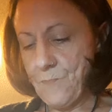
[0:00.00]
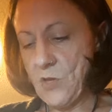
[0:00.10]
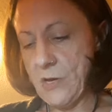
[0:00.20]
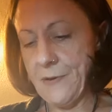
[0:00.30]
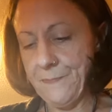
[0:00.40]

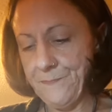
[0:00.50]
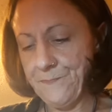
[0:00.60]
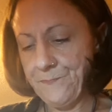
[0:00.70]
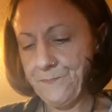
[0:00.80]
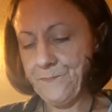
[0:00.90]
Okay.
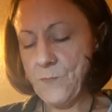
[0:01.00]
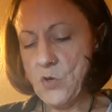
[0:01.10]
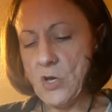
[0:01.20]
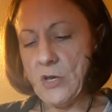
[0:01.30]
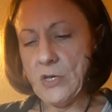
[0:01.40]

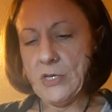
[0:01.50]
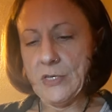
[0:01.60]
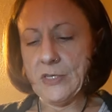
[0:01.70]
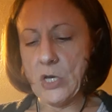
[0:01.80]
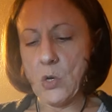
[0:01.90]

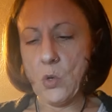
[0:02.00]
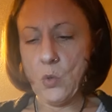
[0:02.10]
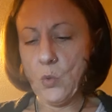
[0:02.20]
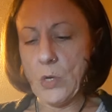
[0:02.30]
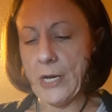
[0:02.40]

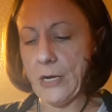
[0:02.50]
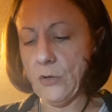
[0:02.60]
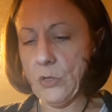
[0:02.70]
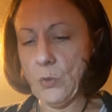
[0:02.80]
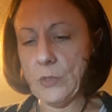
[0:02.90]
So, I
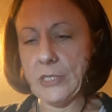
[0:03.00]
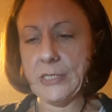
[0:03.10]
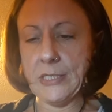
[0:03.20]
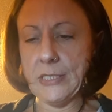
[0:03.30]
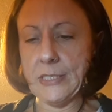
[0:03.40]
don't know what
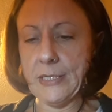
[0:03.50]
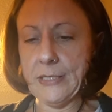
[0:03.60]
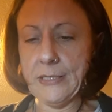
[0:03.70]
this is.